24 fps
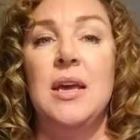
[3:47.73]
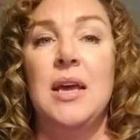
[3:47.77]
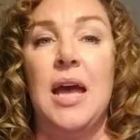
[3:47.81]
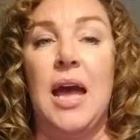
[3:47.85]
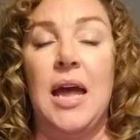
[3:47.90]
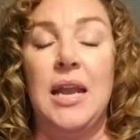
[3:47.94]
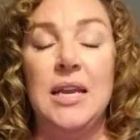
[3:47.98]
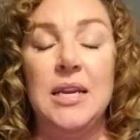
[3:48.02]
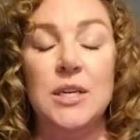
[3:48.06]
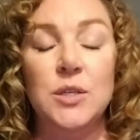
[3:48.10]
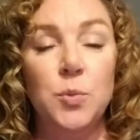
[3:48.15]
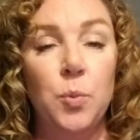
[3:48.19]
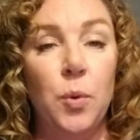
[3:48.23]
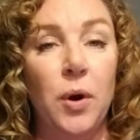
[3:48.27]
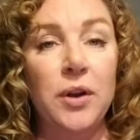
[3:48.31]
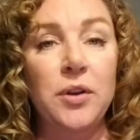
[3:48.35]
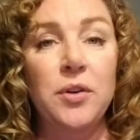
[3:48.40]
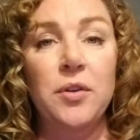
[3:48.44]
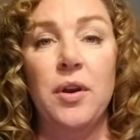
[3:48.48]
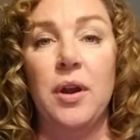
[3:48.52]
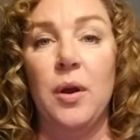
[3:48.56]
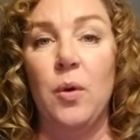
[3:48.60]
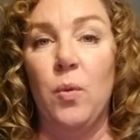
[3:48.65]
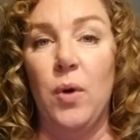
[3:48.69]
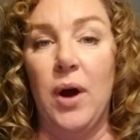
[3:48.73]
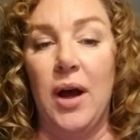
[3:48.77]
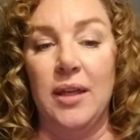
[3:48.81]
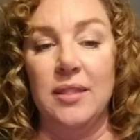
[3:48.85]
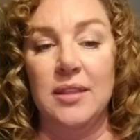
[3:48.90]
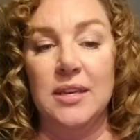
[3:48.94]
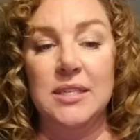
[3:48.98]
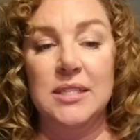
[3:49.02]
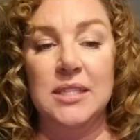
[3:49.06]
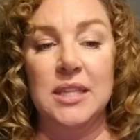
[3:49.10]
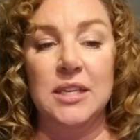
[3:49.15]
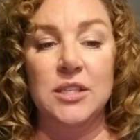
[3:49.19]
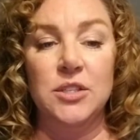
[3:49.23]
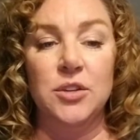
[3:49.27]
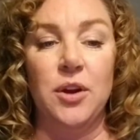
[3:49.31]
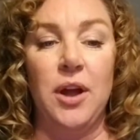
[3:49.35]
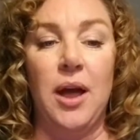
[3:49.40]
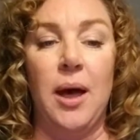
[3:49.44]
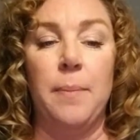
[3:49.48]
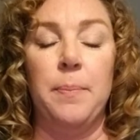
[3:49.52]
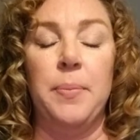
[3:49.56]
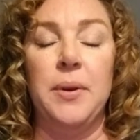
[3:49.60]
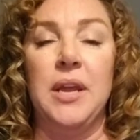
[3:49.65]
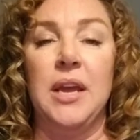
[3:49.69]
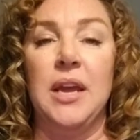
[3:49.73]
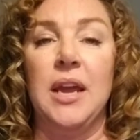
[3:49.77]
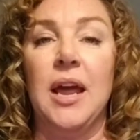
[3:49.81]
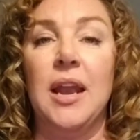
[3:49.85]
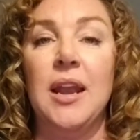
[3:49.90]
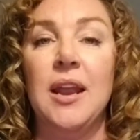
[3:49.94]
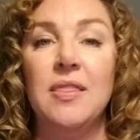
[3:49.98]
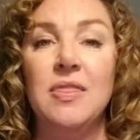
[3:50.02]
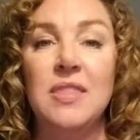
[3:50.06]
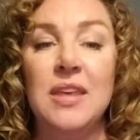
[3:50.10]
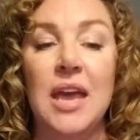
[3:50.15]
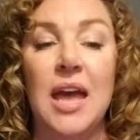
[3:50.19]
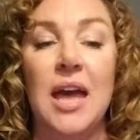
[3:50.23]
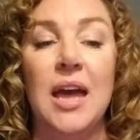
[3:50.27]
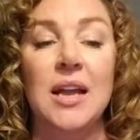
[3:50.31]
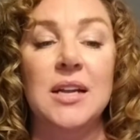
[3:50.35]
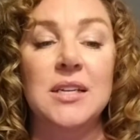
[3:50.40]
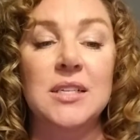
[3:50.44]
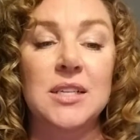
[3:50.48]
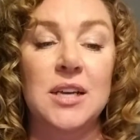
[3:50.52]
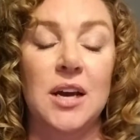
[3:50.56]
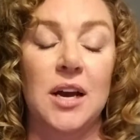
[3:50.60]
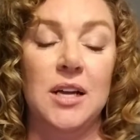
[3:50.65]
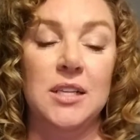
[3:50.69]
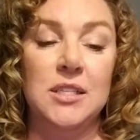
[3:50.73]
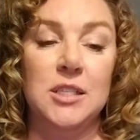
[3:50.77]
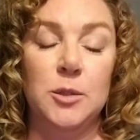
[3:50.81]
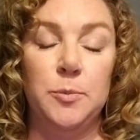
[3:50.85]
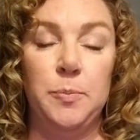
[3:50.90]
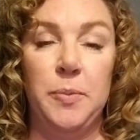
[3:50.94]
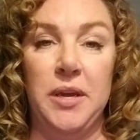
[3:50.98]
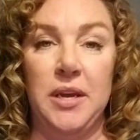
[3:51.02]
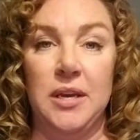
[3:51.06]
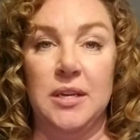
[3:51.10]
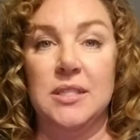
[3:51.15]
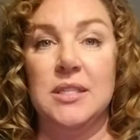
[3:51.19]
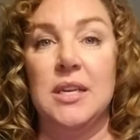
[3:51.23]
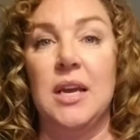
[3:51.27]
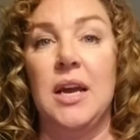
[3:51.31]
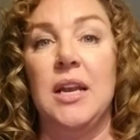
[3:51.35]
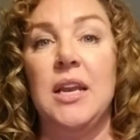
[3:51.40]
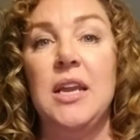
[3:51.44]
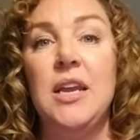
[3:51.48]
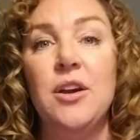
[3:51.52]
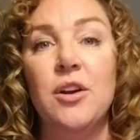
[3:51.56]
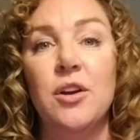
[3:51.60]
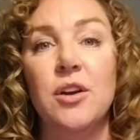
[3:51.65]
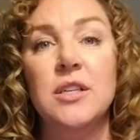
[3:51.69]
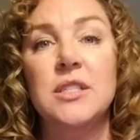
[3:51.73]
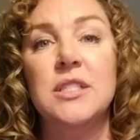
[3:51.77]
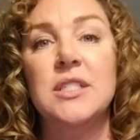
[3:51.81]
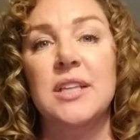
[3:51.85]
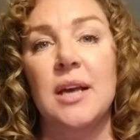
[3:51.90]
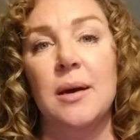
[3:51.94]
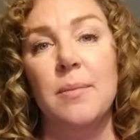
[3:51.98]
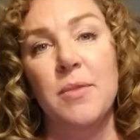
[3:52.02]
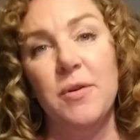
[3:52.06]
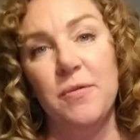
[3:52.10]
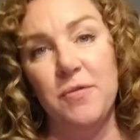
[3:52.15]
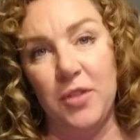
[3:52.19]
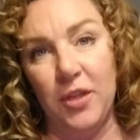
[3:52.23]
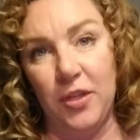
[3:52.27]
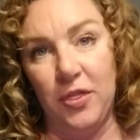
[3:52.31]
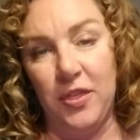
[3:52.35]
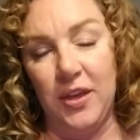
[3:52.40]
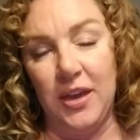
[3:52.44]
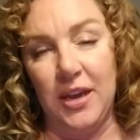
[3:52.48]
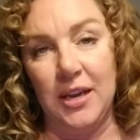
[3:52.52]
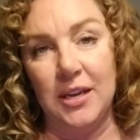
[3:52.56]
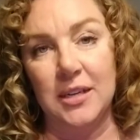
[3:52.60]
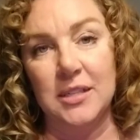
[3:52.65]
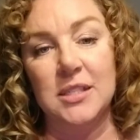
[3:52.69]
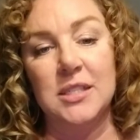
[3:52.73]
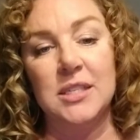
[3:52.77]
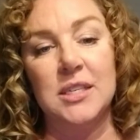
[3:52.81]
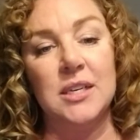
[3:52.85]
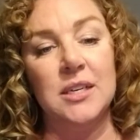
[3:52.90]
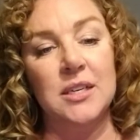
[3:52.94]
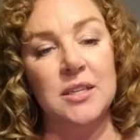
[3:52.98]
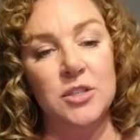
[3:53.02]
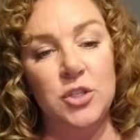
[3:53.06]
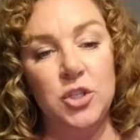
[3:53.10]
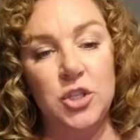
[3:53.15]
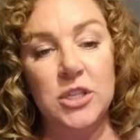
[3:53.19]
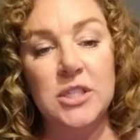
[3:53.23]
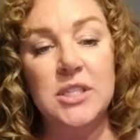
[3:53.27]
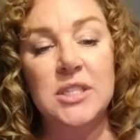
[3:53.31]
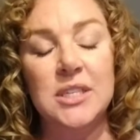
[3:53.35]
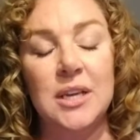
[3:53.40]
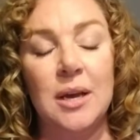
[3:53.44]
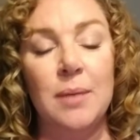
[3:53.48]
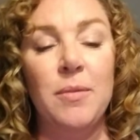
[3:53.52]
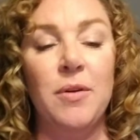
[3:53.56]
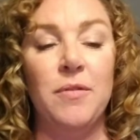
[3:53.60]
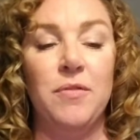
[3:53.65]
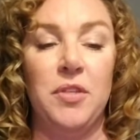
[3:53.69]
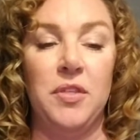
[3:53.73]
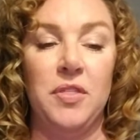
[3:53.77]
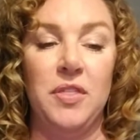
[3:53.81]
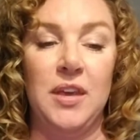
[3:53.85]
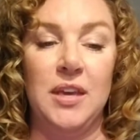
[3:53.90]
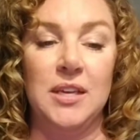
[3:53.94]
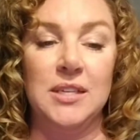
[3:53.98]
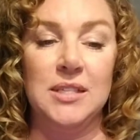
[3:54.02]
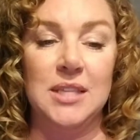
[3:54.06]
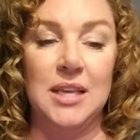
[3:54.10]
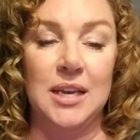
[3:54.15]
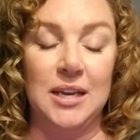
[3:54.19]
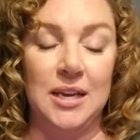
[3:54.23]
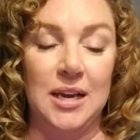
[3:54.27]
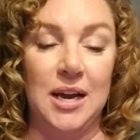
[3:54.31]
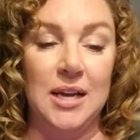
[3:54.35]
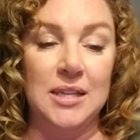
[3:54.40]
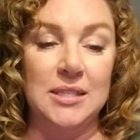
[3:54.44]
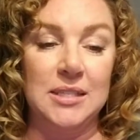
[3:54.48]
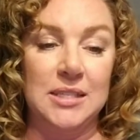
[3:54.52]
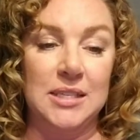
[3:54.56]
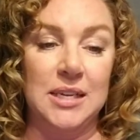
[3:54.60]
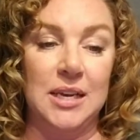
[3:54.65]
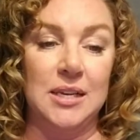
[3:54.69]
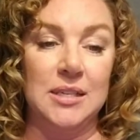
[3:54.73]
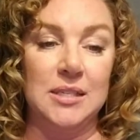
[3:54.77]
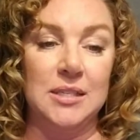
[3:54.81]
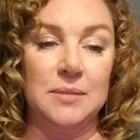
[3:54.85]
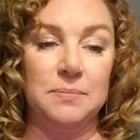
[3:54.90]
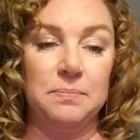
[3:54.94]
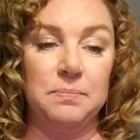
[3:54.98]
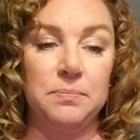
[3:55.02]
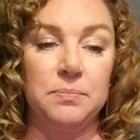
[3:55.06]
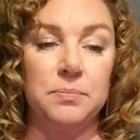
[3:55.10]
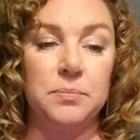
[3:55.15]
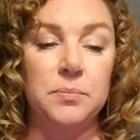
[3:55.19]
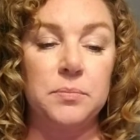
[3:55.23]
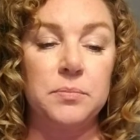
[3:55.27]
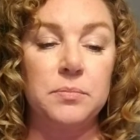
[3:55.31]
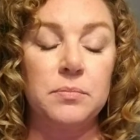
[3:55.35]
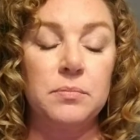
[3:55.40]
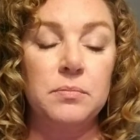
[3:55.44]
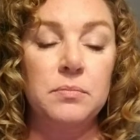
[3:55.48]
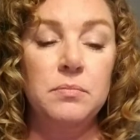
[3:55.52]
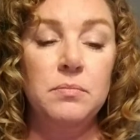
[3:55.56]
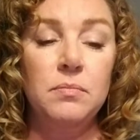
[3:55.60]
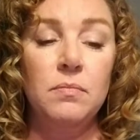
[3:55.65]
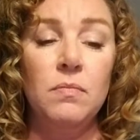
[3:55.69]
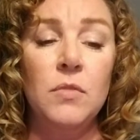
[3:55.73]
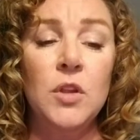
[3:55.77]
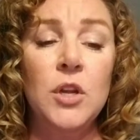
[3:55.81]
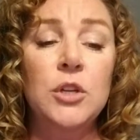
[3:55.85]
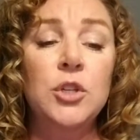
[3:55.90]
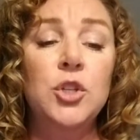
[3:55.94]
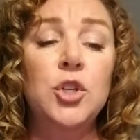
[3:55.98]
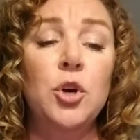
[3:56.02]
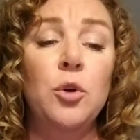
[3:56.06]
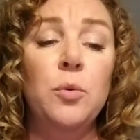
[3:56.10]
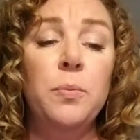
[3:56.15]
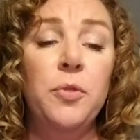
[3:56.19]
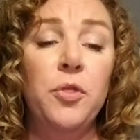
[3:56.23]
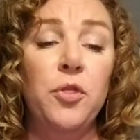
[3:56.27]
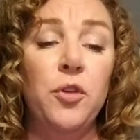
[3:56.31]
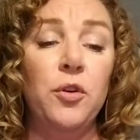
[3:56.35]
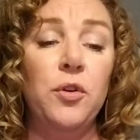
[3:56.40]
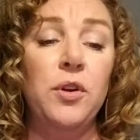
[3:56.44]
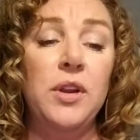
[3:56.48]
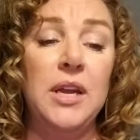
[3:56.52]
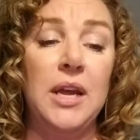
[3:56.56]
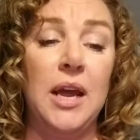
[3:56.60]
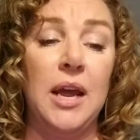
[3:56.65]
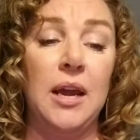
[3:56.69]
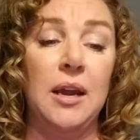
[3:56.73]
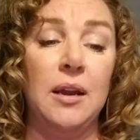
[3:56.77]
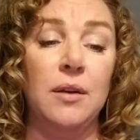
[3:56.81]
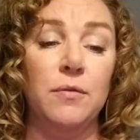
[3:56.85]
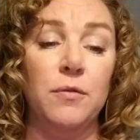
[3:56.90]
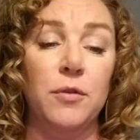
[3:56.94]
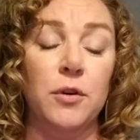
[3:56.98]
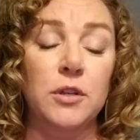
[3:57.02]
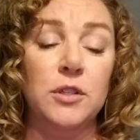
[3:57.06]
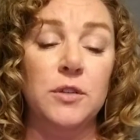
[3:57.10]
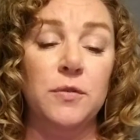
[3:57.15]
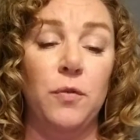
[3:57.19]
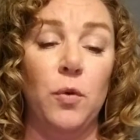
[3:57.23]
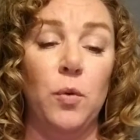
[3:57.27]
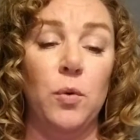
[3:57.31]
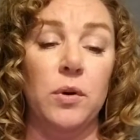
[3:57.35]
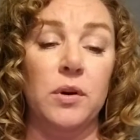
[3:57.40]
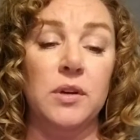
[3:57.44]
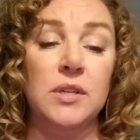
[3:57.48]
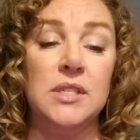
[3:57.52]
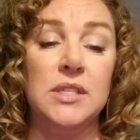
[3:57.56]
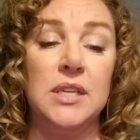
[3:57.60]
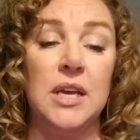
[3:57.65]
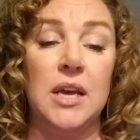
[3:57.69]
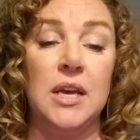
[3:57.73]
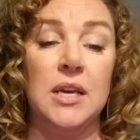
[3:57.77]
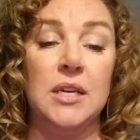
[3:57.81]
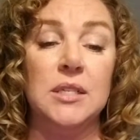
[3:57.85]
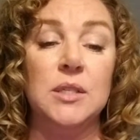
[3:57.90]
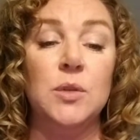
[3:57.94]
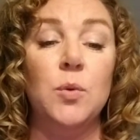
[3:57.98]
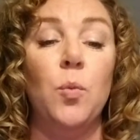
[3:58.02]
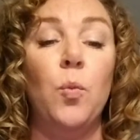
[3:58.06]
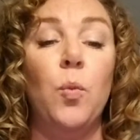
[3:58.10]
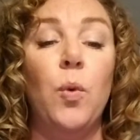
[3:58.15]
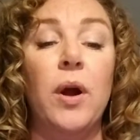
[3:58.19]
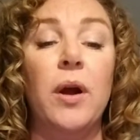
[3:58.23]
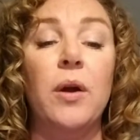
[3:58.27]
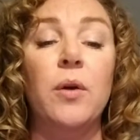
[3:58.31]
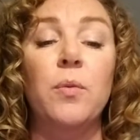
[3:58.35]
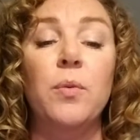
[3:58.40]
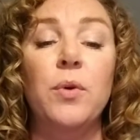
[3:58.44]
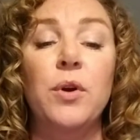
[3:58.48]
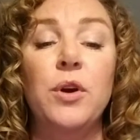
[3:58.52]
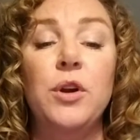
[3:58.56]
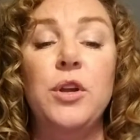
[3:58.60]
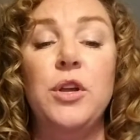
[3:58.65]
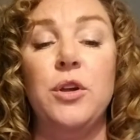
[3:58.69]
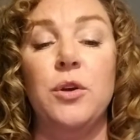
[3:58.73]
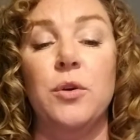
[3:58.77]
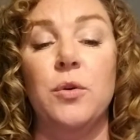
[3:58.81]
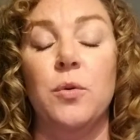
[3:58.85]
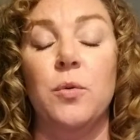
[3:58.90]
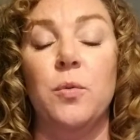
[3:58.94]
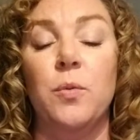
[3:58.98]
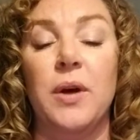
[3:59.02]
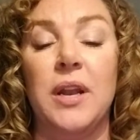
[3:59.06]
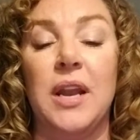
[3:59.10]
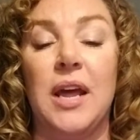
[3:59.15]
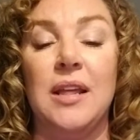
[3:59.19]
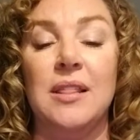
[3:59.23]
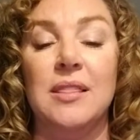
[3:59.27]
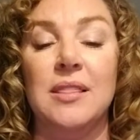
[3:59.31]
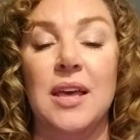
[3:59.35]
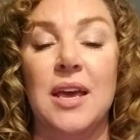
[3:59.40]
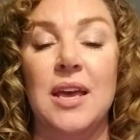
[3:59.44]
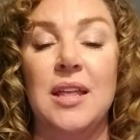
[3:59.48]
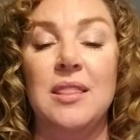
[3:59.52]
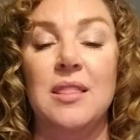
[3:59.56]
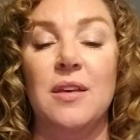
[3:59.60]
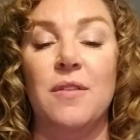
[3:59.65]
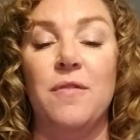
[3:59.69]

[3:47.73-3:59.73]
And he's wondering why these things are happening. And at the end, God speaks. And here are some of the things, just some of the things that God says. Job 38, verse 4 says, "Where were you when I laid the